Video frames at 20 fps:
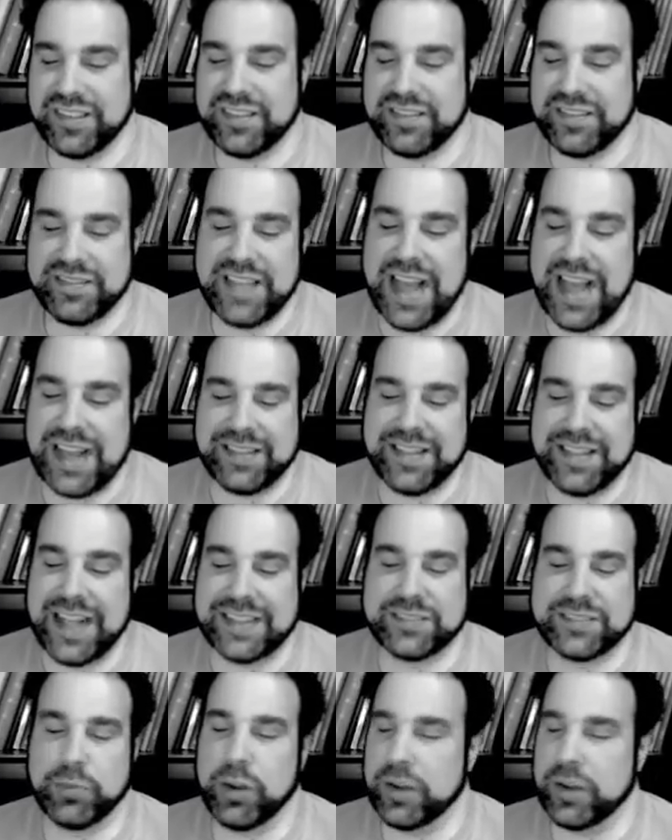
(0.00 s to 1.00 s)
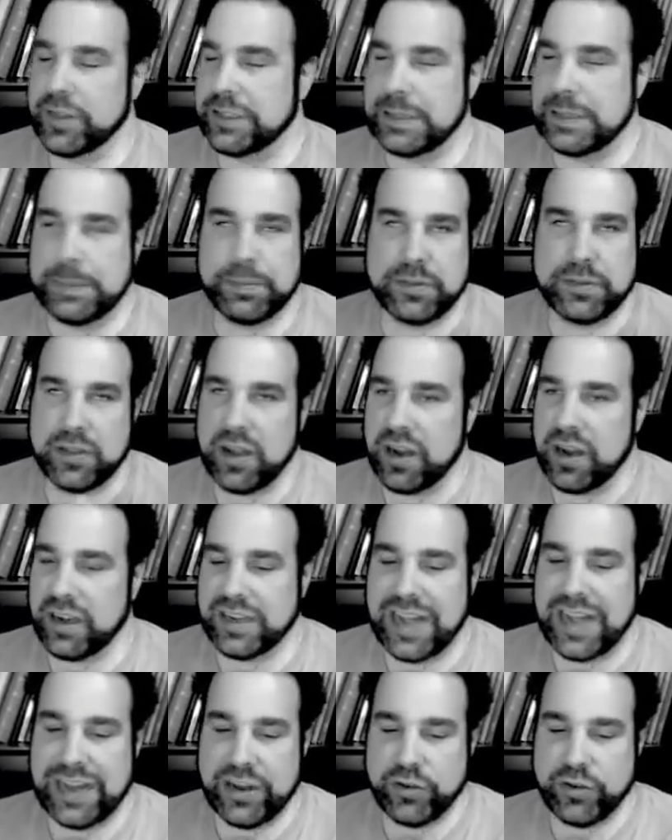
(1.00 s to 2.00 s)
that that's where these people are,
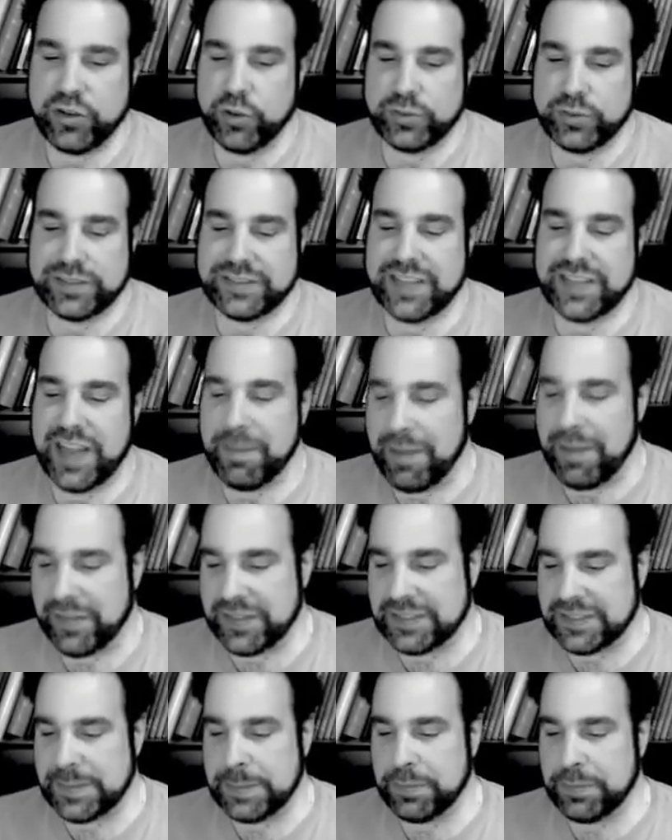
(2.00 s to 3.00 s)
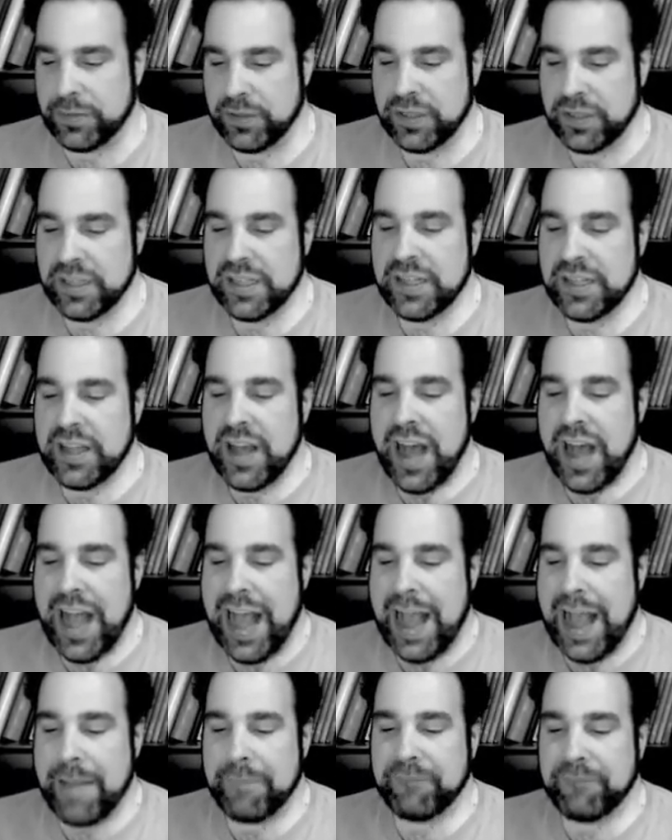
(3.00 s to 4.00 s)
and I don't know what to say about these people.
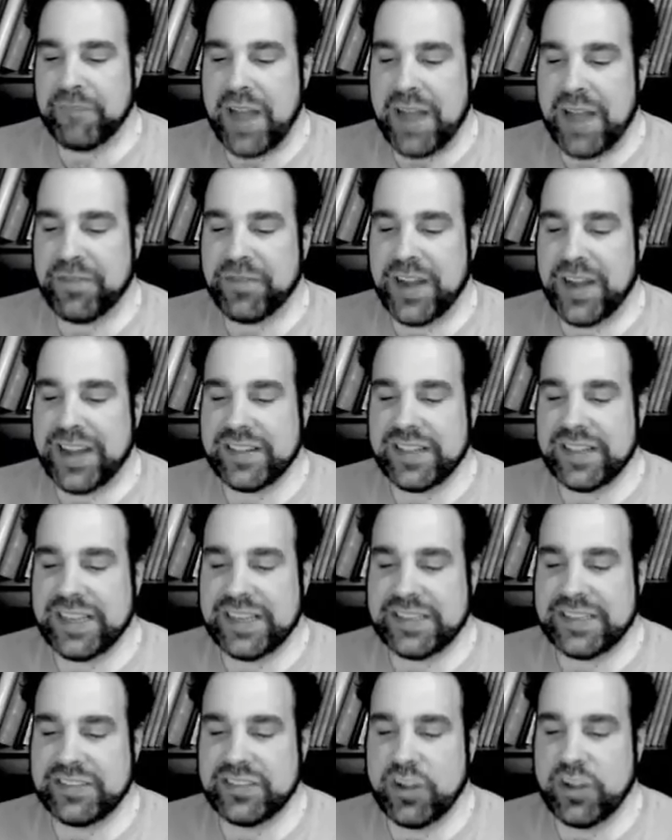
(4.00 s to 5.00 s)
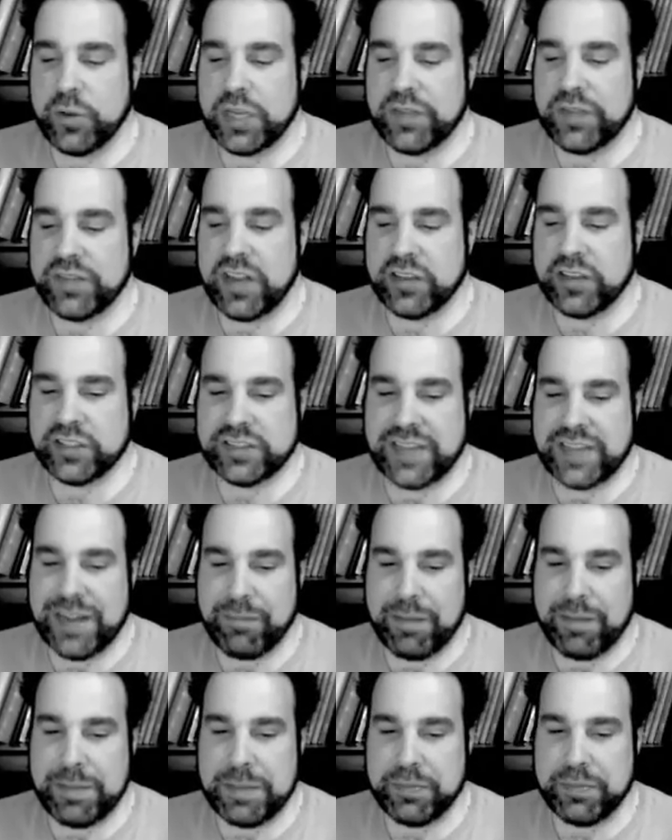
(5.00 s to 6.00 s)
I I, I frankly don't even understand
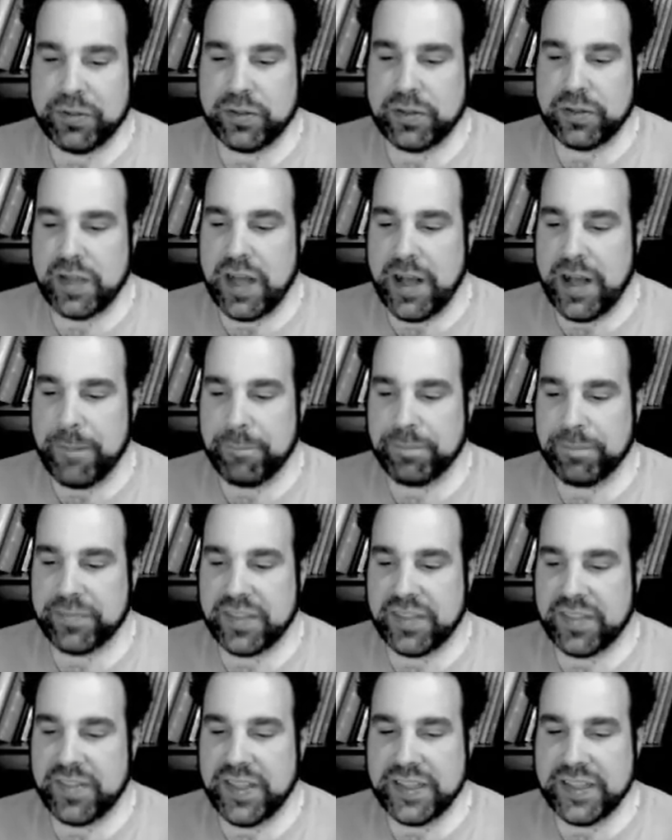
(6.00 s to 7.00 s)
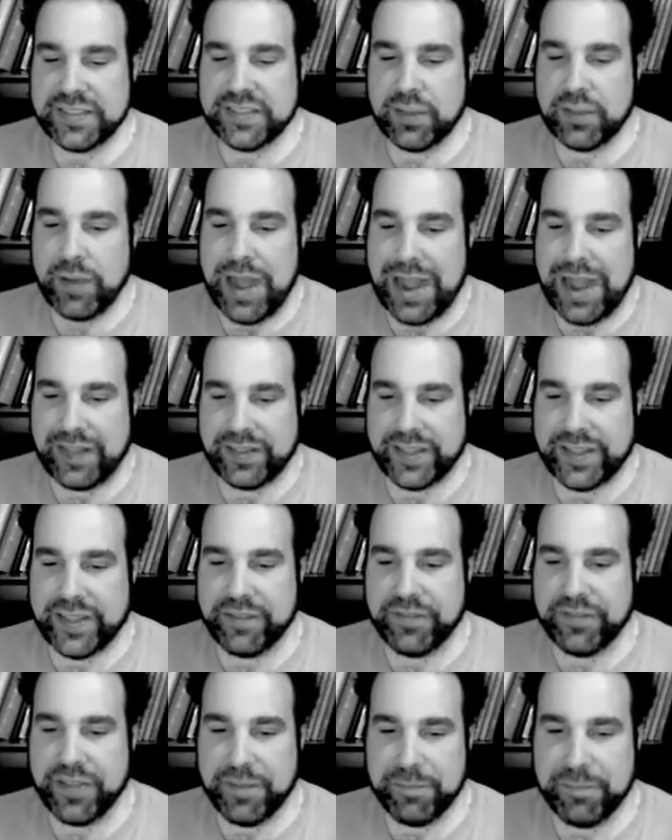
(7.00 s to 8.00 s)
why people um, think so highly of them.